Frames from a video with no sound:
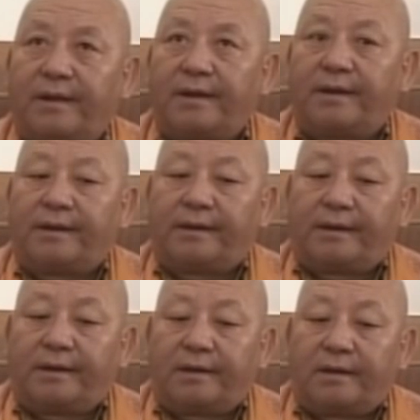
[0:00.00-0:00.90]

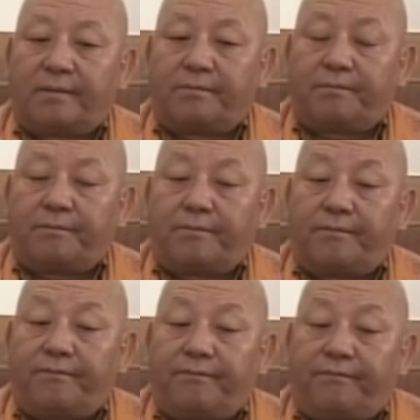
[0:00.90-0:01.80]

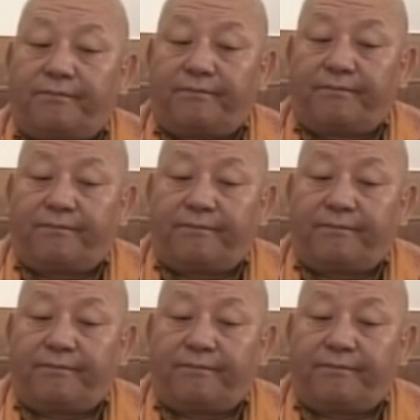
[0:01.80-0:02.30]
(silence)